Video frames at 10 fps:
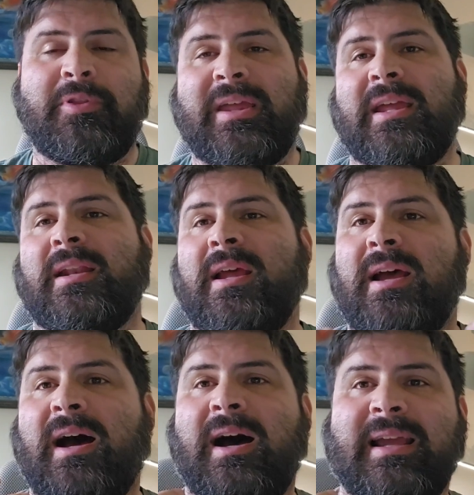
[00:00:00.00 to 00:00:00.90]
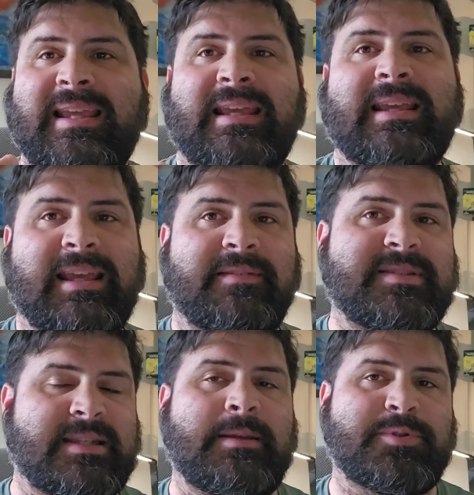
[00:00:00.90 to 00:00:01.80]
that he
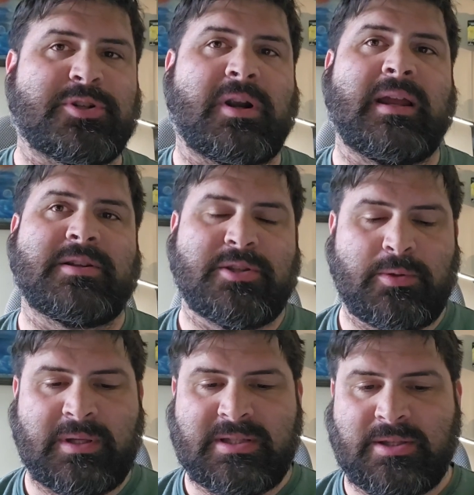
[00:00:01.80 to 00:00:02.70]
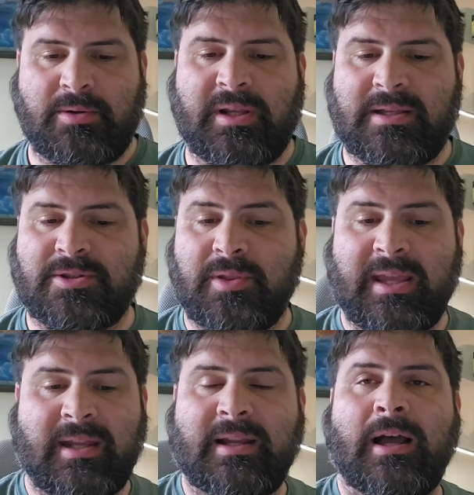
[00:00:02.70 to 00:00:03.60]
gives deep strike to his unit so they
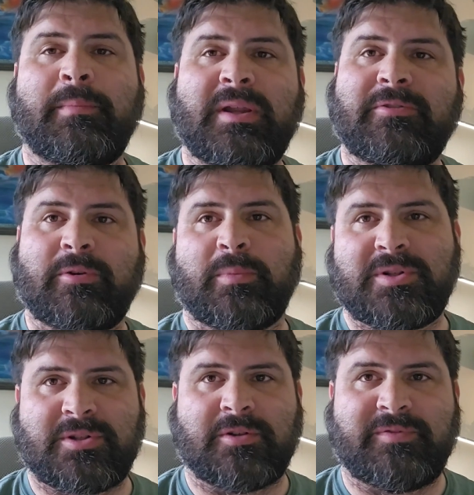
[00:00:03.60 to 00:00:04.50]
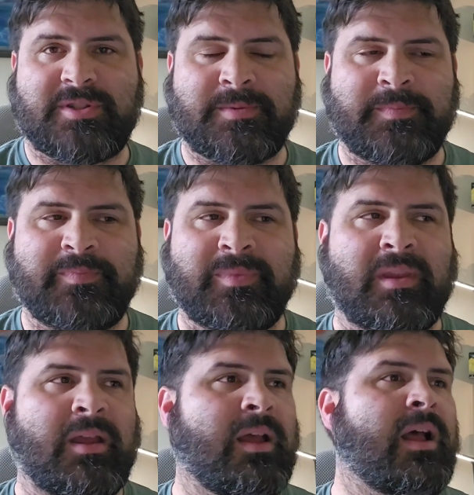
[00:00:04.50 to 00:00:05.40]
can come in from reserves.
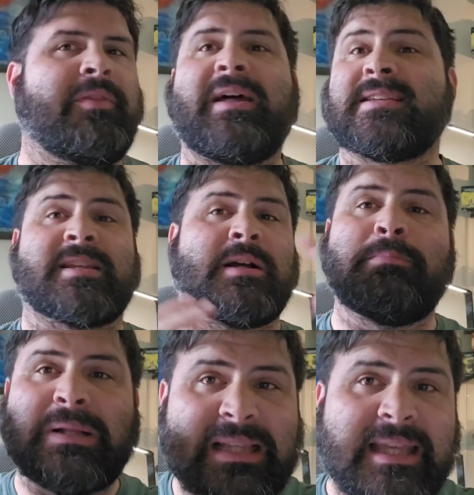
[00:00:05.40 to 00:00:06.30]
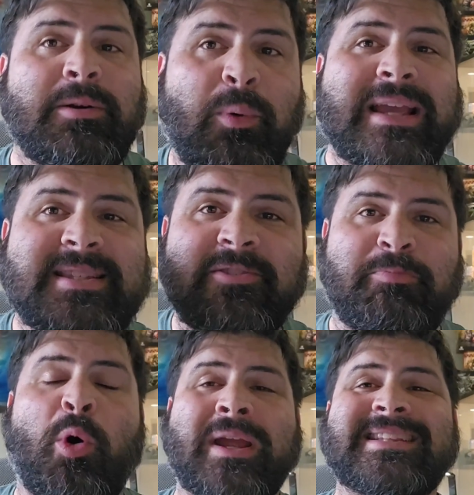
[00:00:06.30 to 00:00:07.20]
That is a complete waste of
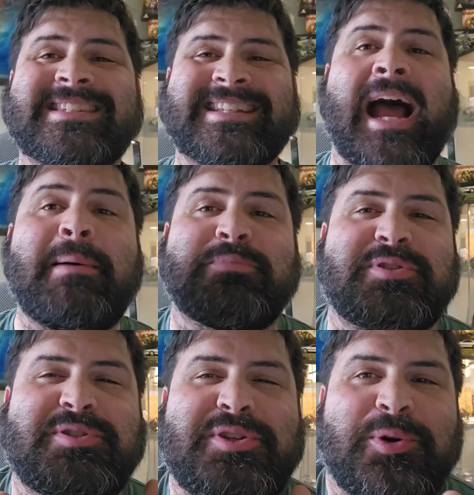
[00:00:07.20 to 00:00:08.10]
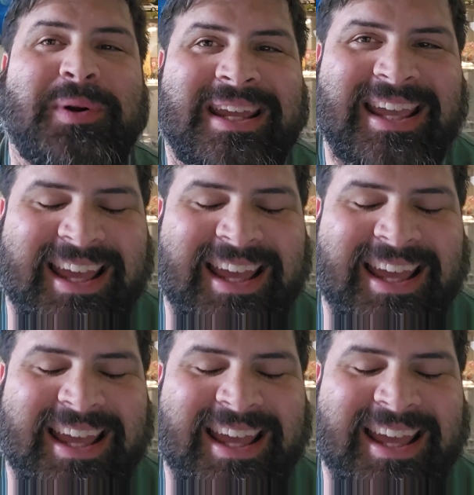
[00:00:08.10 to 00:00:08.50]
points. Stop doing